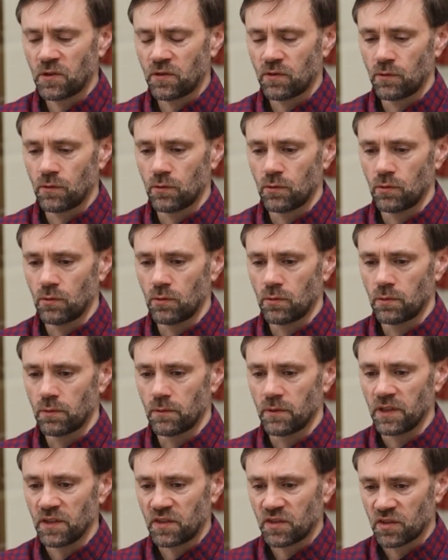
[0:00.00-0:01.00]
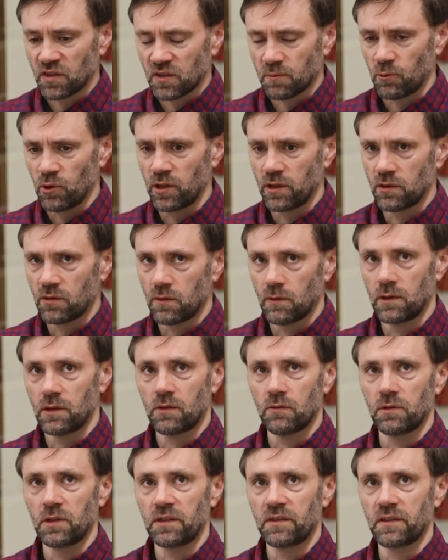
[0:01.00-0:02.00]
to this spring
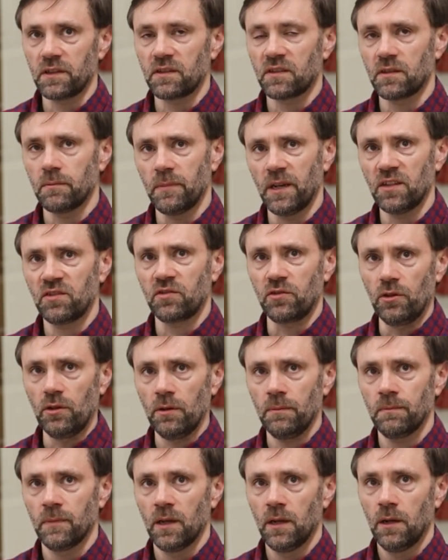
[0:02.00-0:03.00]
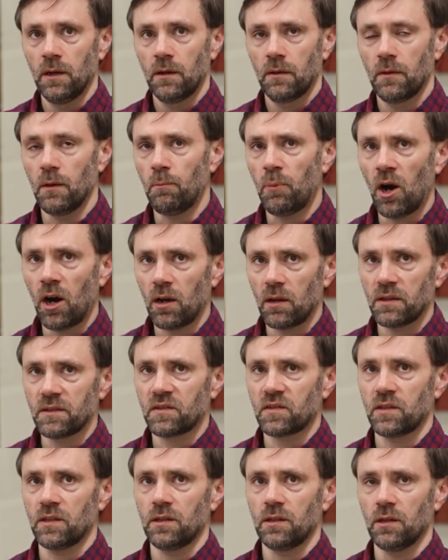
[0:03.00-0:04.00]
2026 semester, the
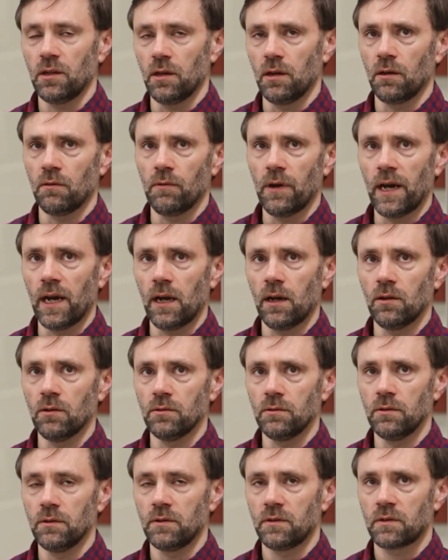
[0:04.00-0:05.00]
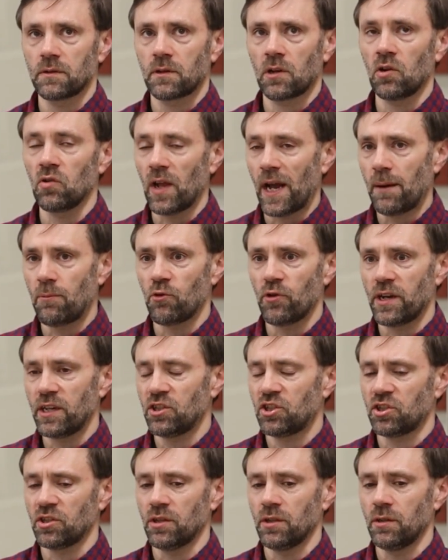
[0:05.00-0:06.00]
policy around
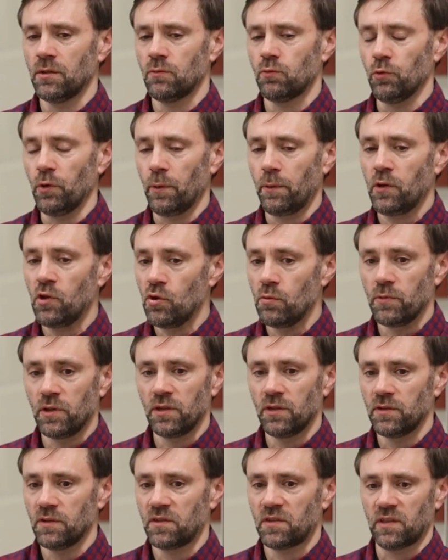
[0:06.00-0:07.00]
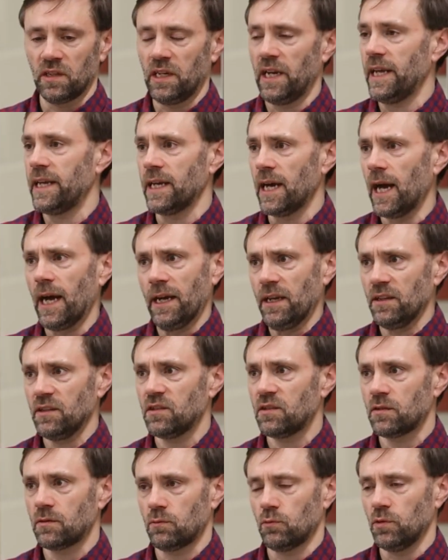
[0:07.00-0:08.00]
collaboration with humans and
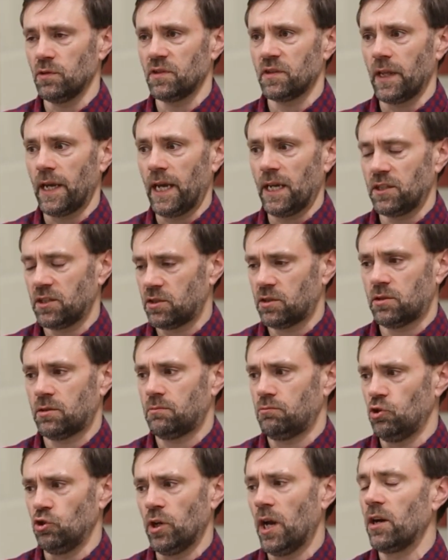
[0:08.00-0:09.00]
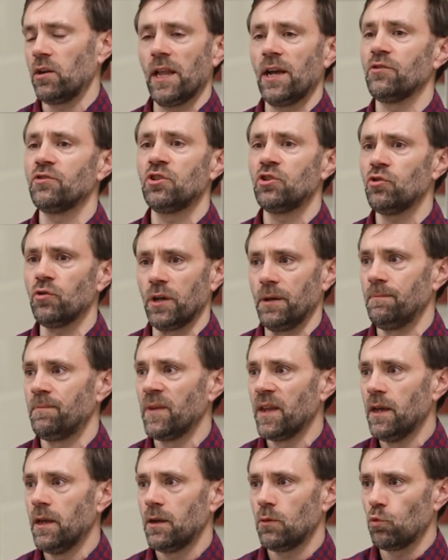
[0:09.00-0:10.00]
AIs was that you're not allowed to do it.
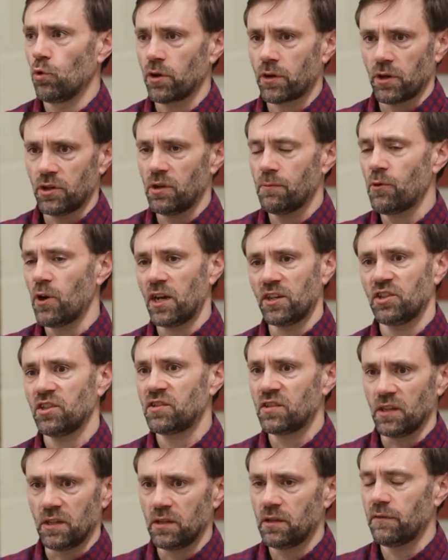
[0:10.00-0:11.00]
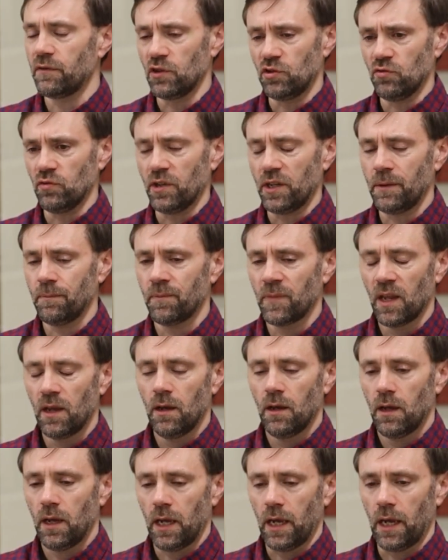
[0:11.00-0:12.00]
Work on your projects individually
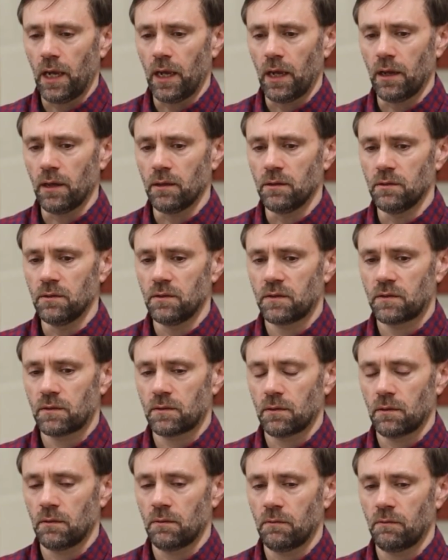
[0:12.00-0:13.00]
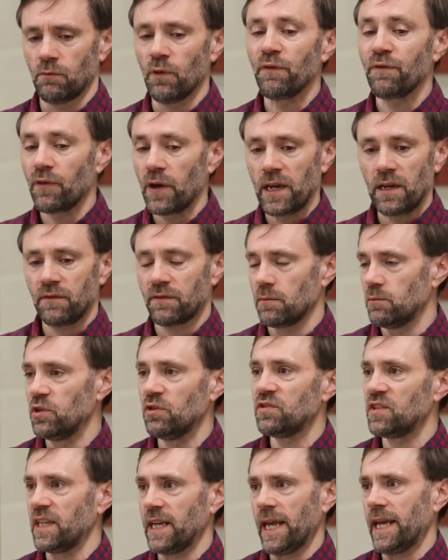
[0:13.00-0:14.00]
and refrain from
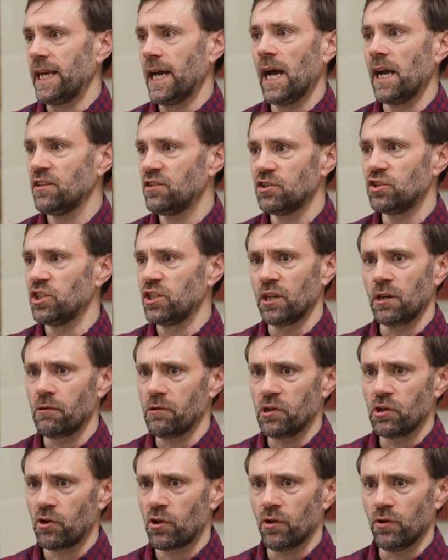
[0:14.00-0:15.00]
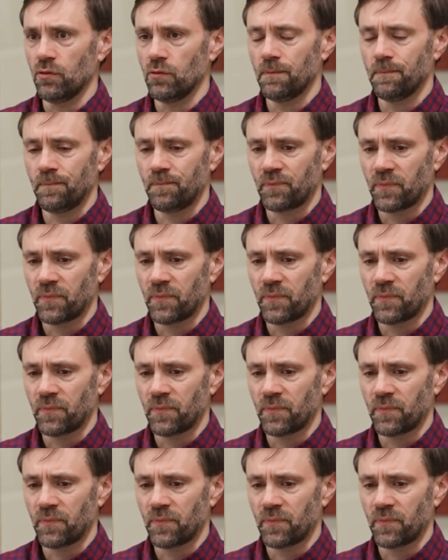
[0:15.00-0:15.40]
using AI to generate your code.